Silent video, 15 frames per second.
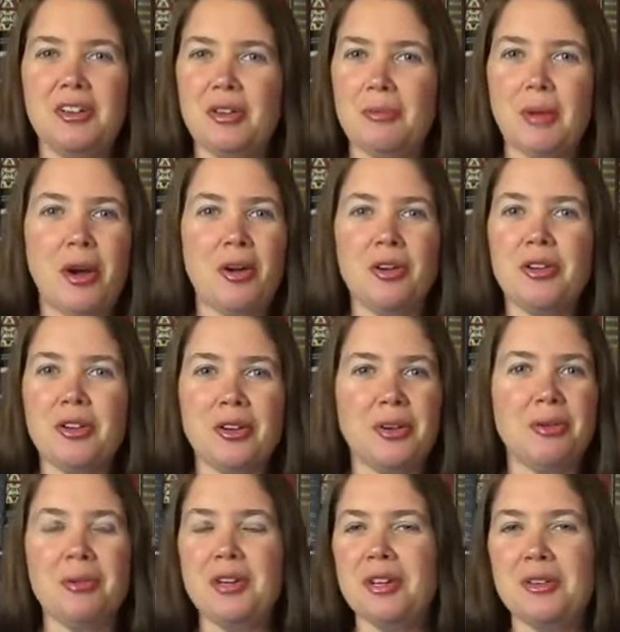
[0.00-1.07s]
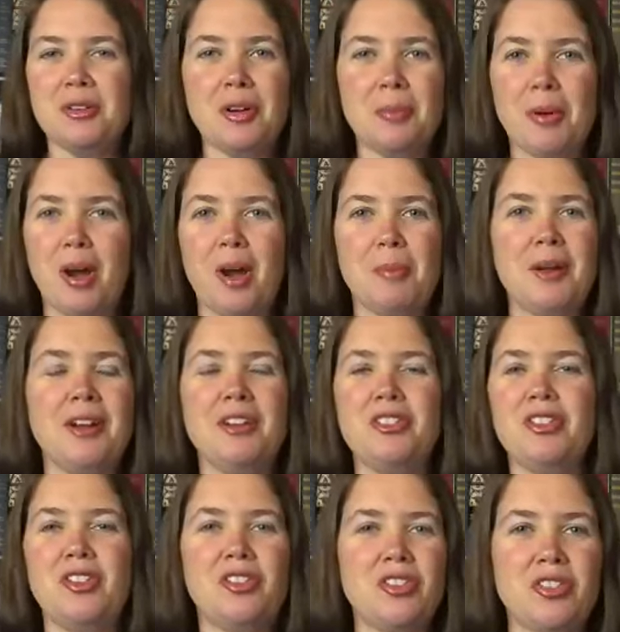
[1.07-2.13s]
on her own in her apartment, and
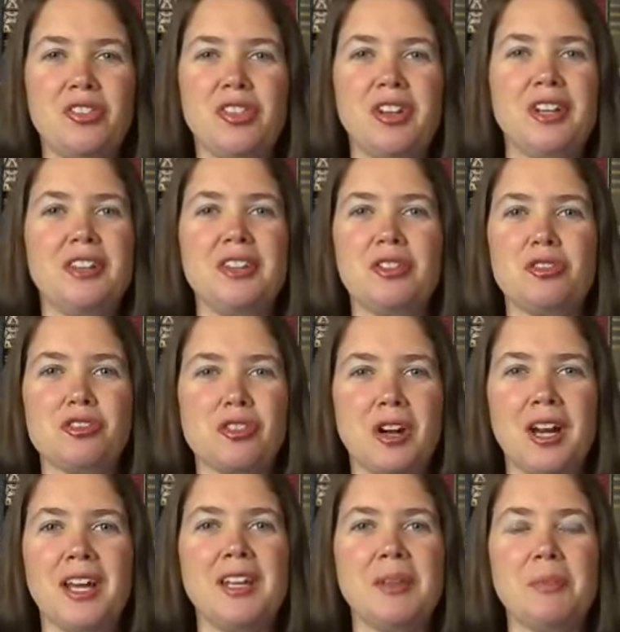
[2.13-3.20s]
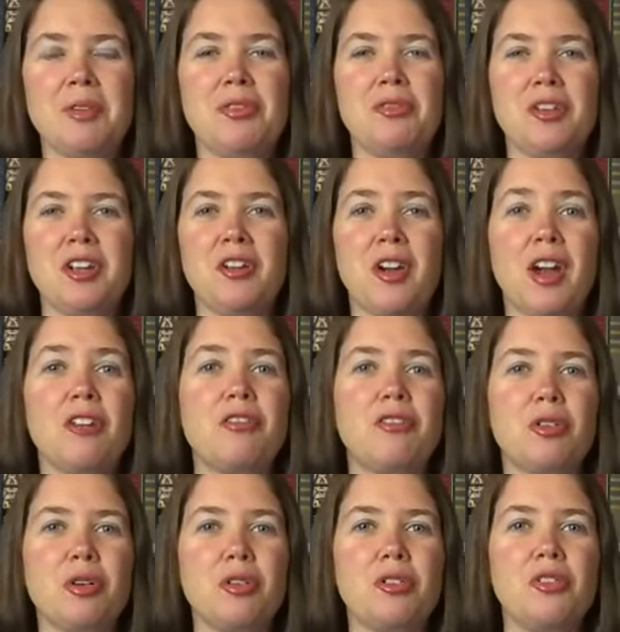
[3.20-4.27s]
she's just sitting there trying them to figure out for
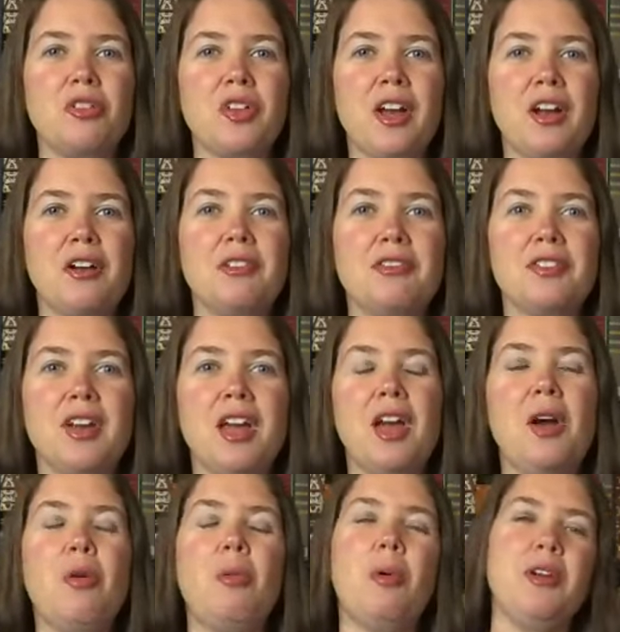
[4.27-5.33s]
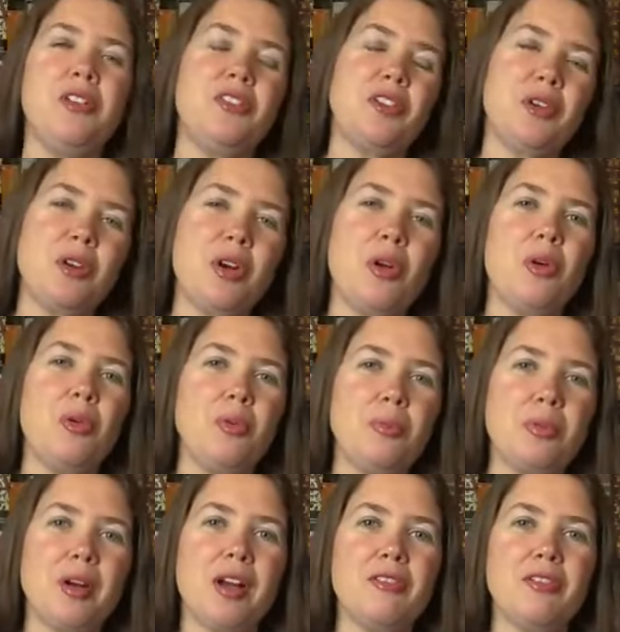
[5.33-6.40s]
herself what is her own
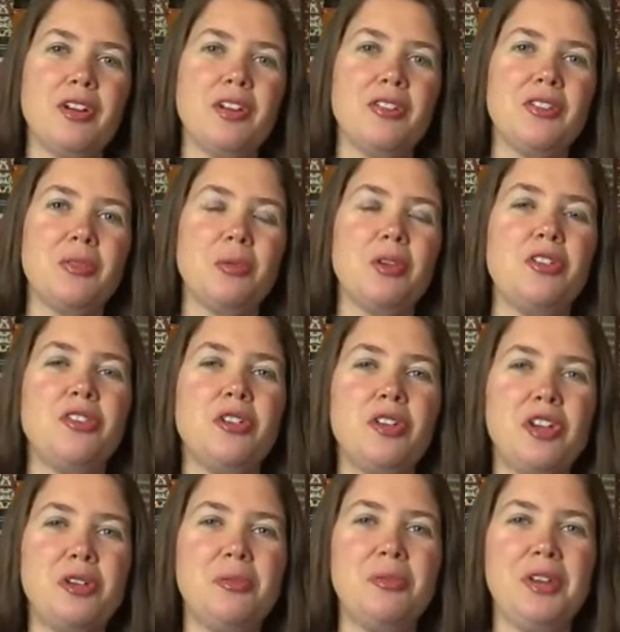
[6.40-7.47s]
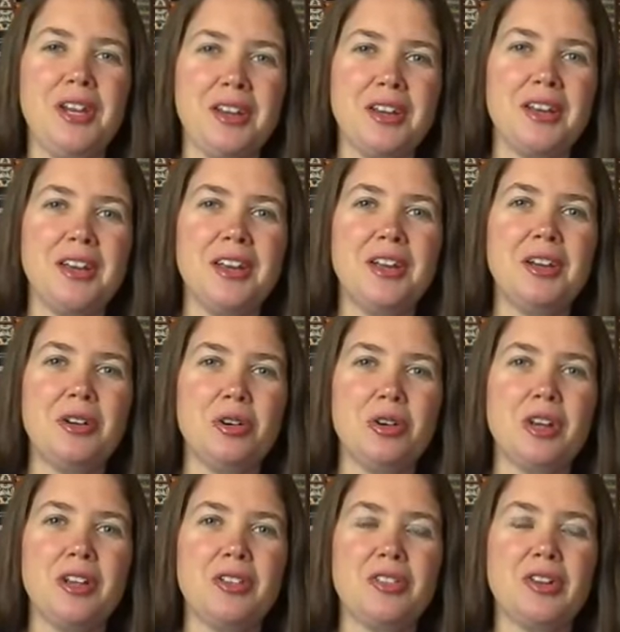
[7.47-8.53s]
preference, what is her unique
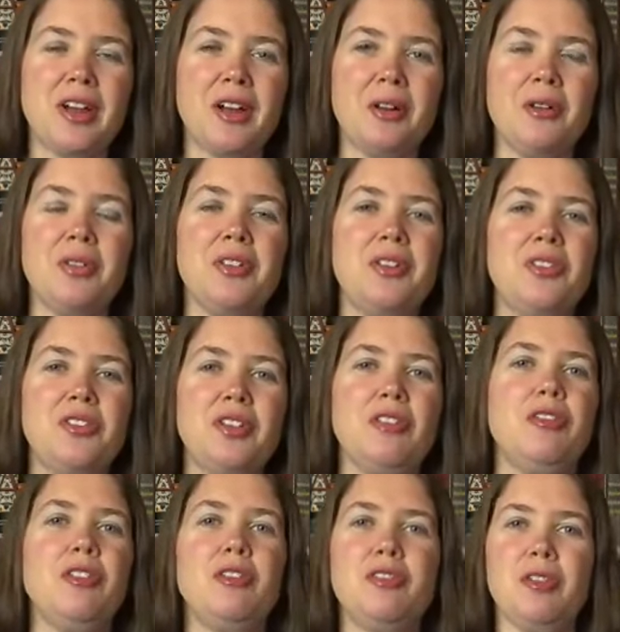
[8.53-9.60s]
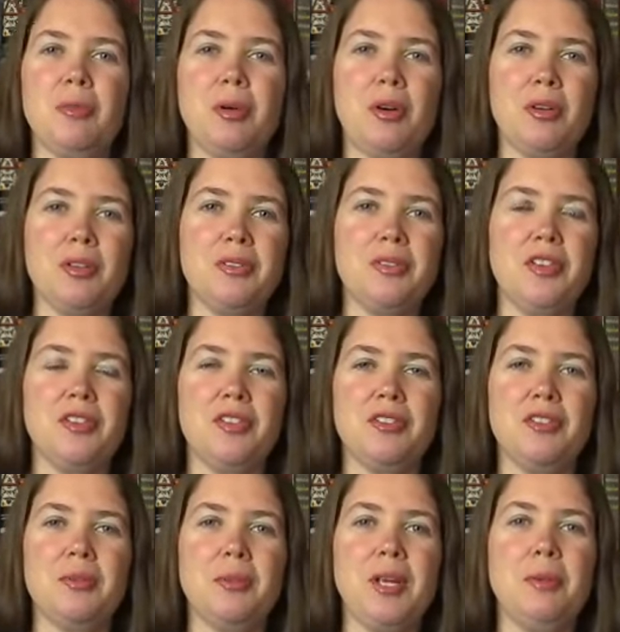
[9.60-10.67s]
cooking style that is different from all of these
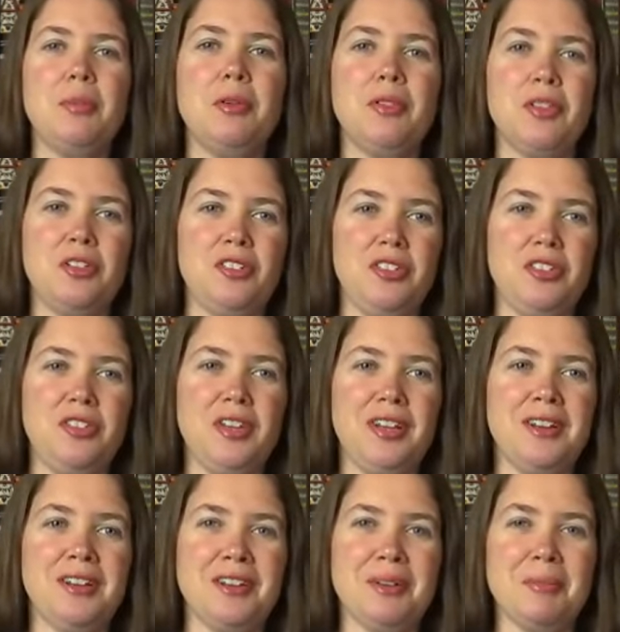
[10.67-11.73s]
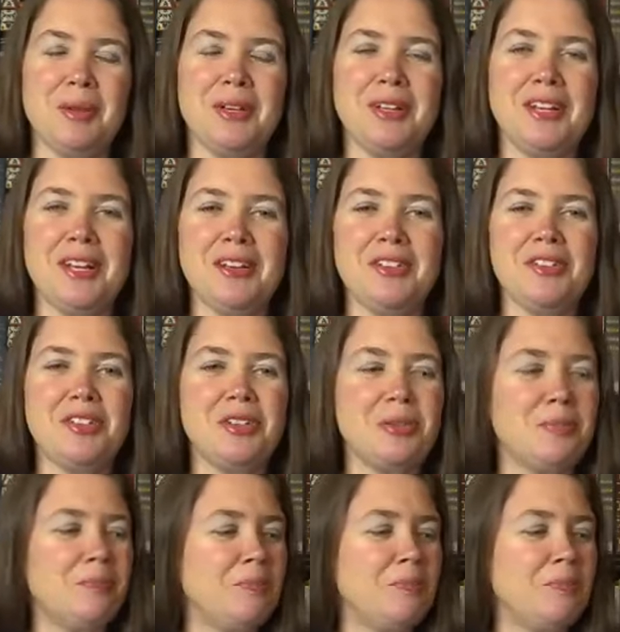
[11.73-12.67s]
different people that she's dated and been engaged to.